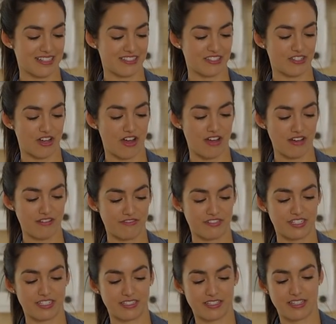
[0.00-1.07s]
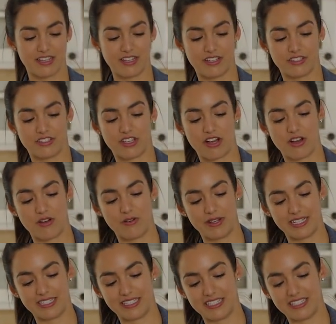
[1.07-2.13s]
and soft, so
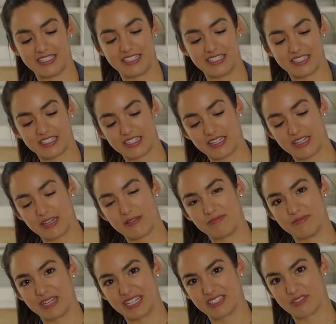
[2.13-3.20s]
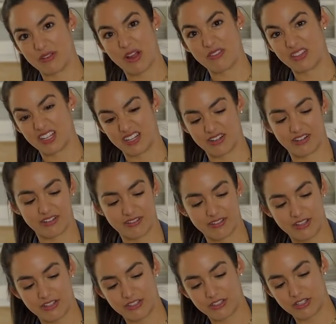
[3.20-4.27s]
it's easy to mix around later.
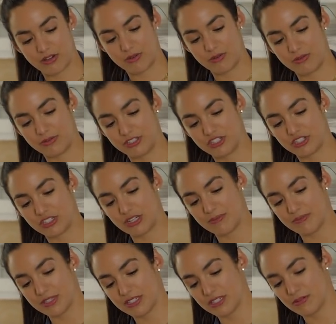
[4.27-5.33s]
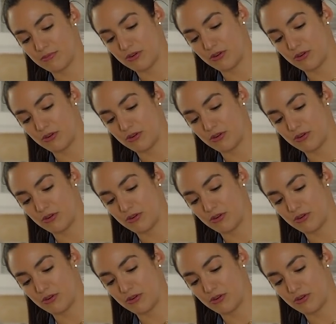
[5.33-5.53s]
So we just dump this in a